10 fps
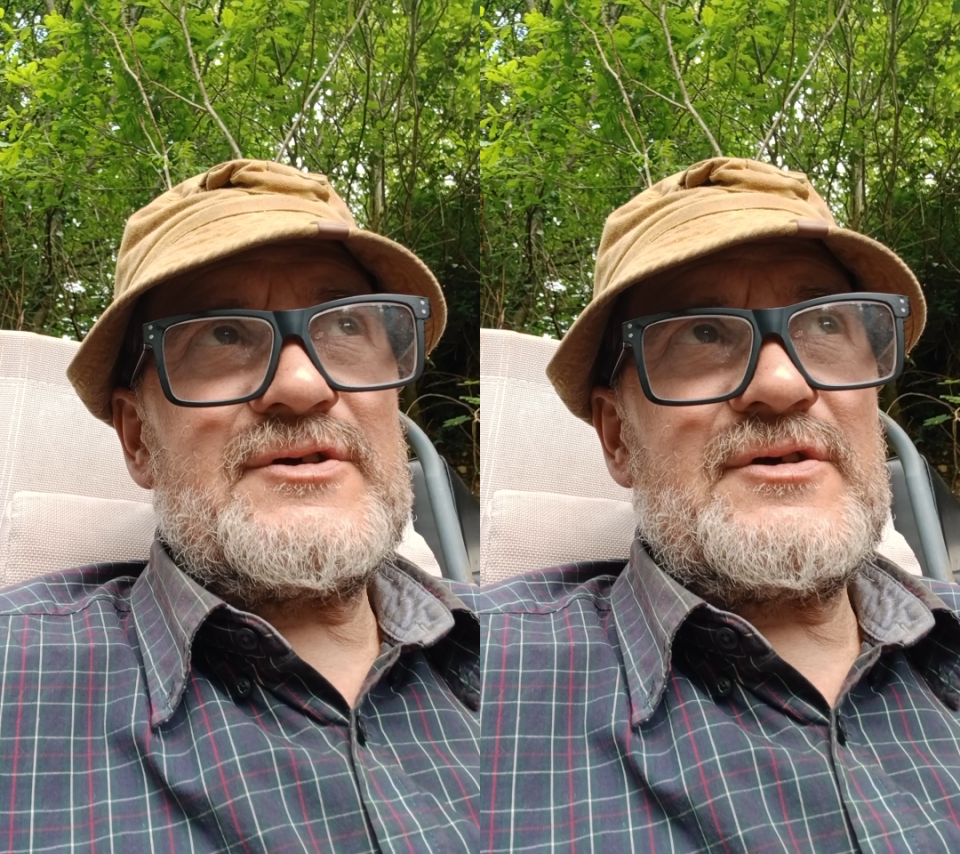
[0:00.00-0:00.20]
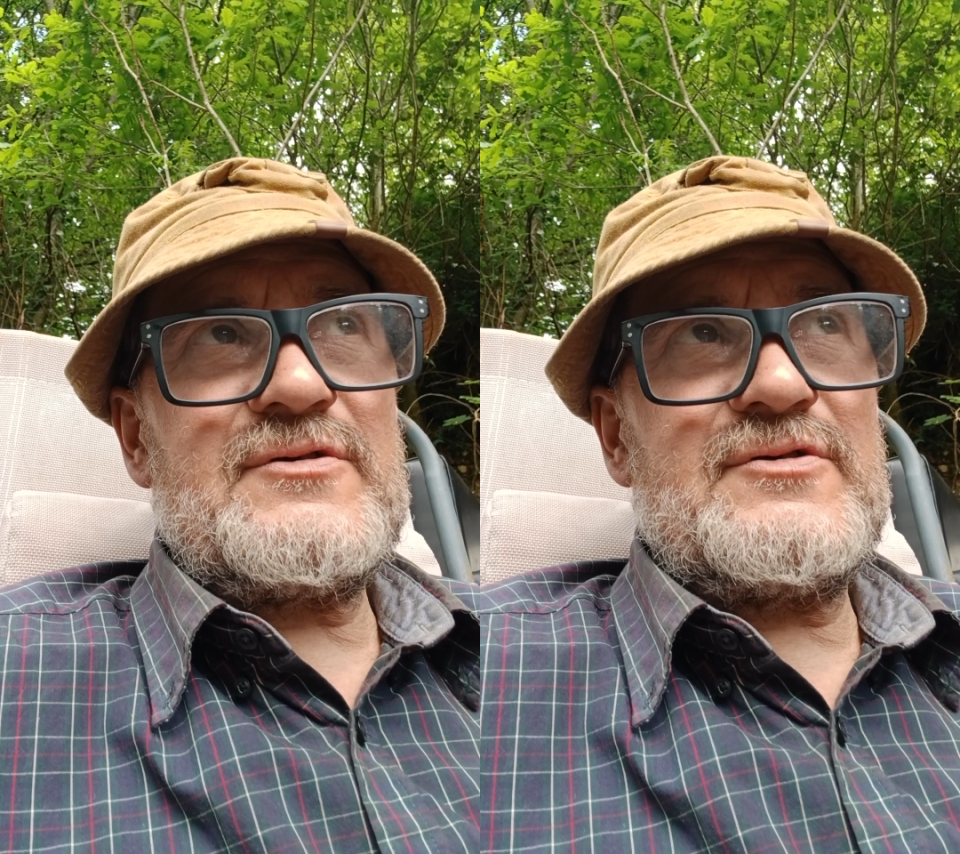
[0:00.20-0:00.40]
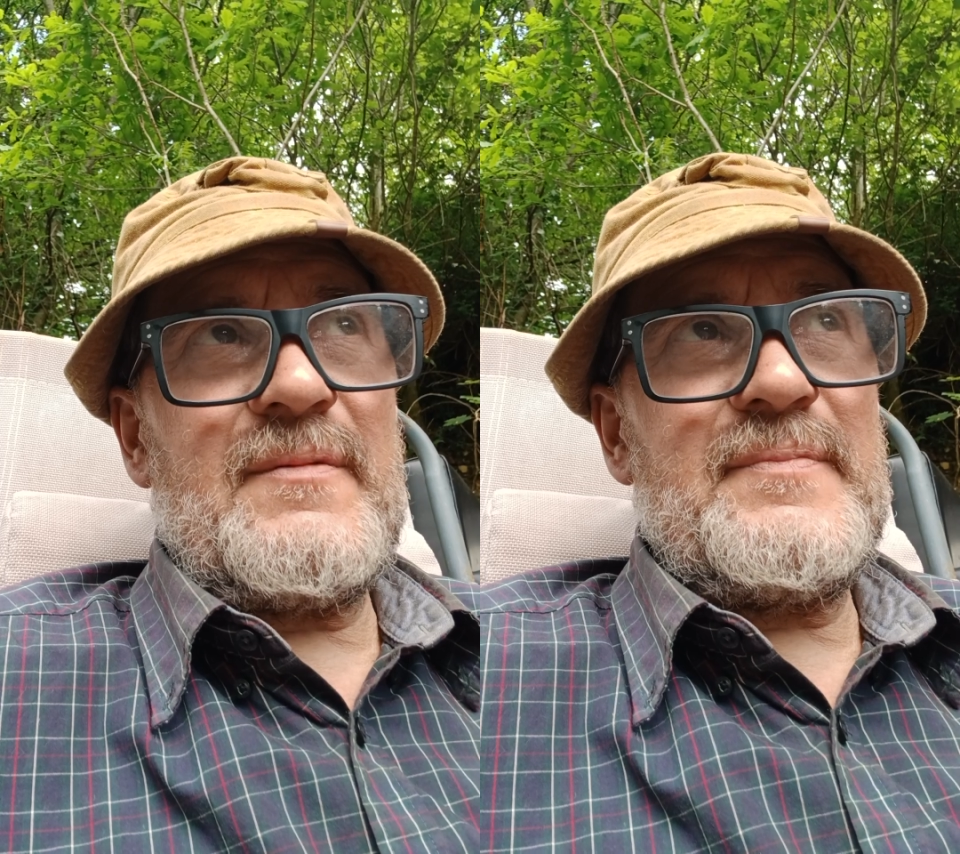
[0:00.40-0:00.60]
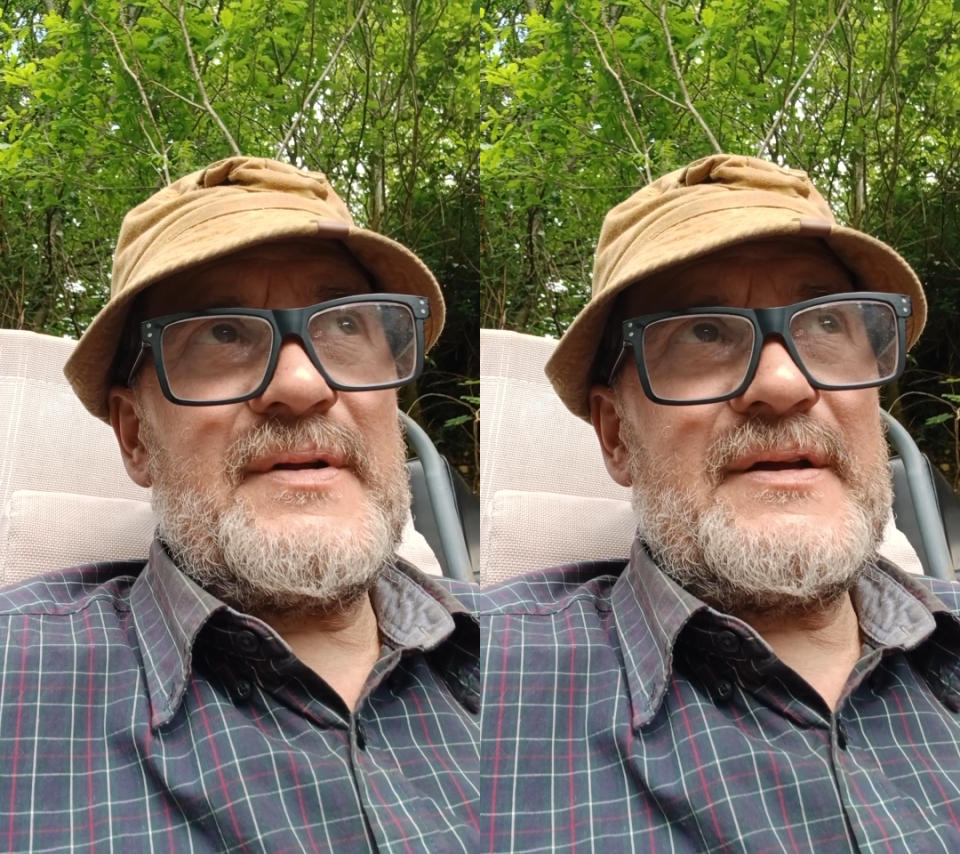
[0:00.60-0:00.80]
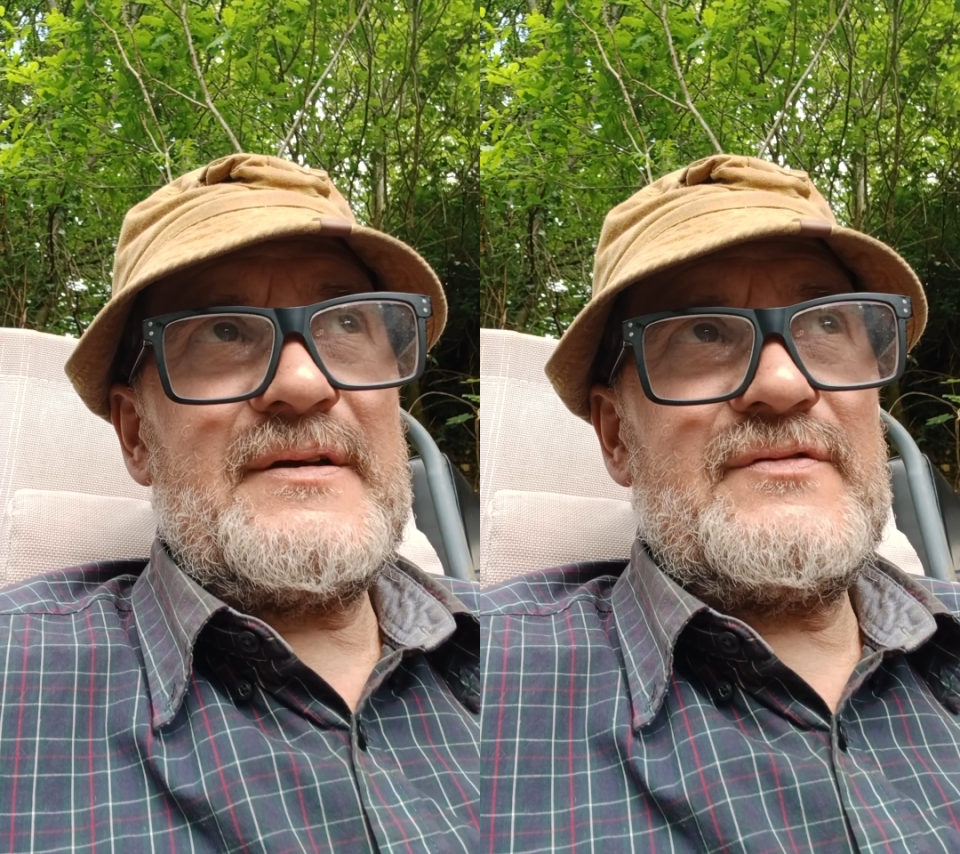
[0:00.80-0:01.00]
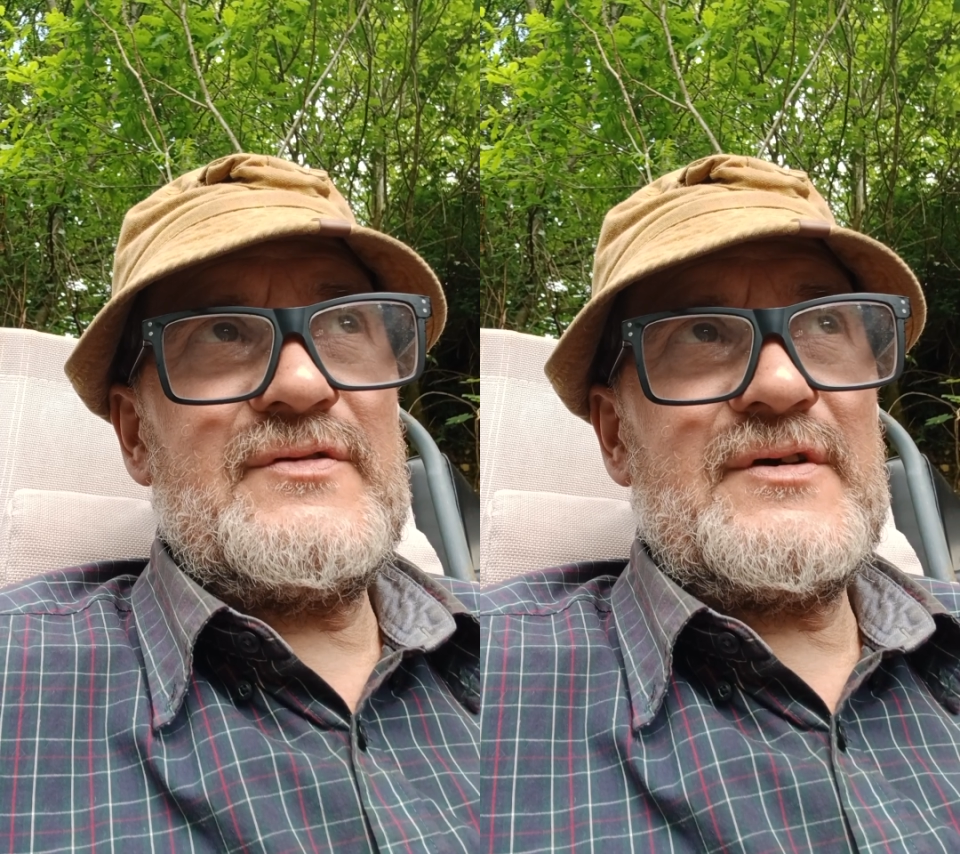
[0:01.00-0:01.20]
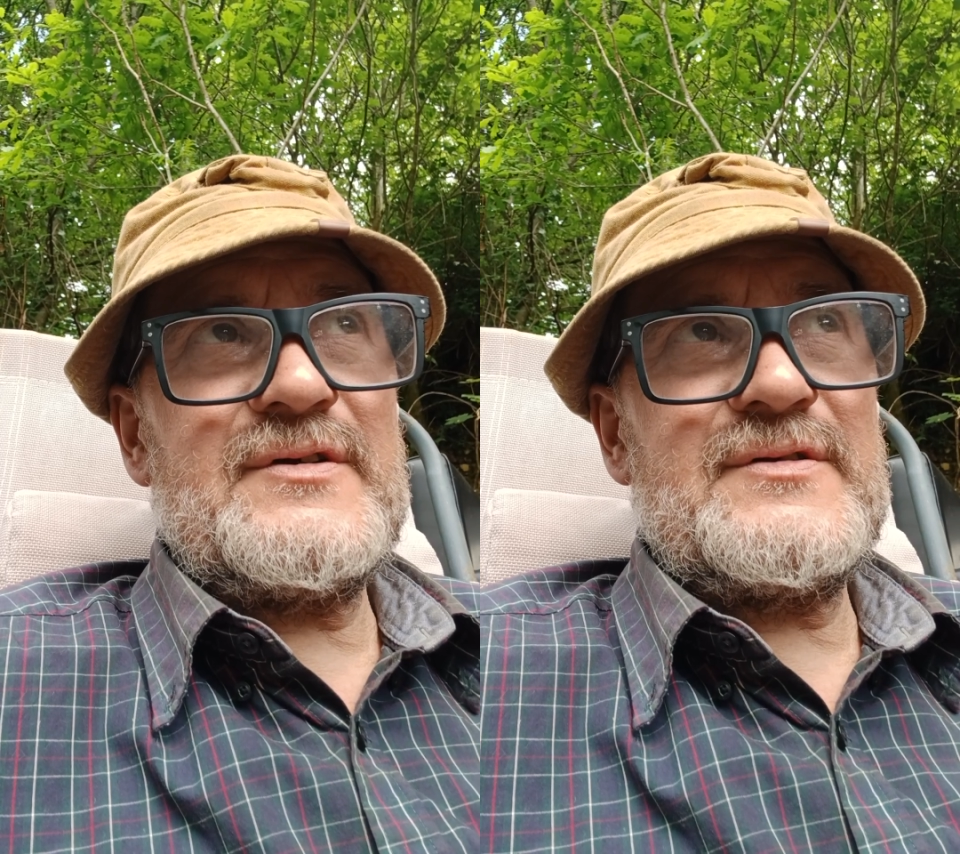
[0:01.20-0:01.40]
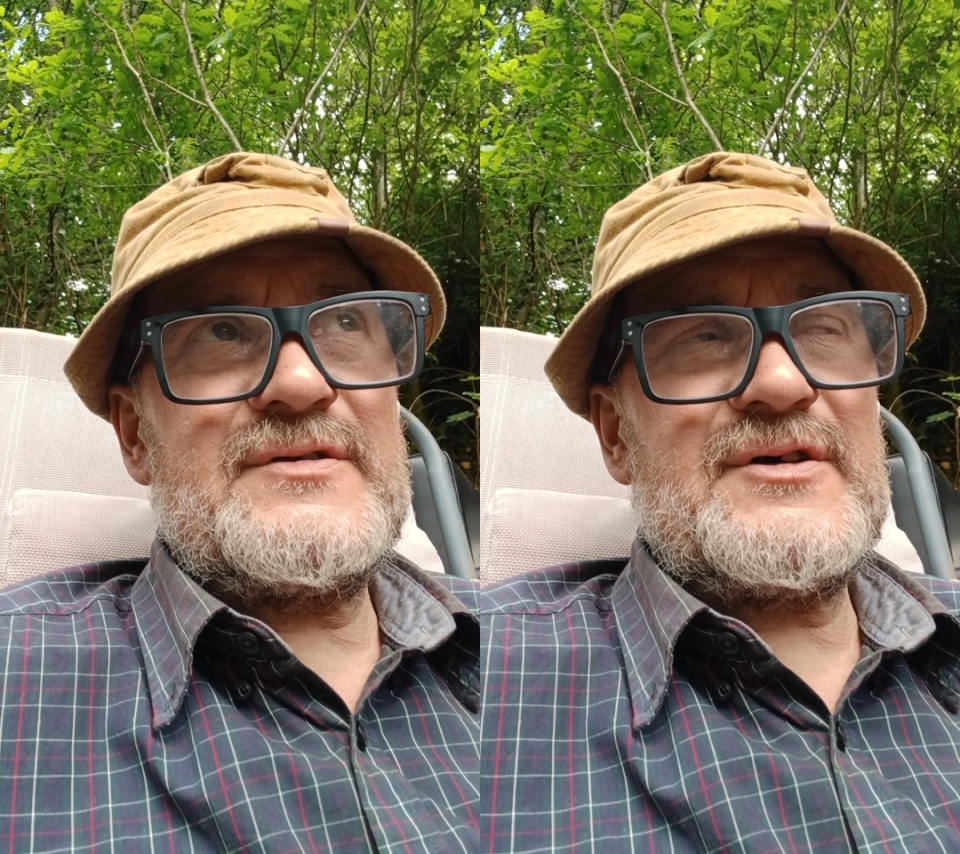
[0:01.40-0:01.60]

so grumpy and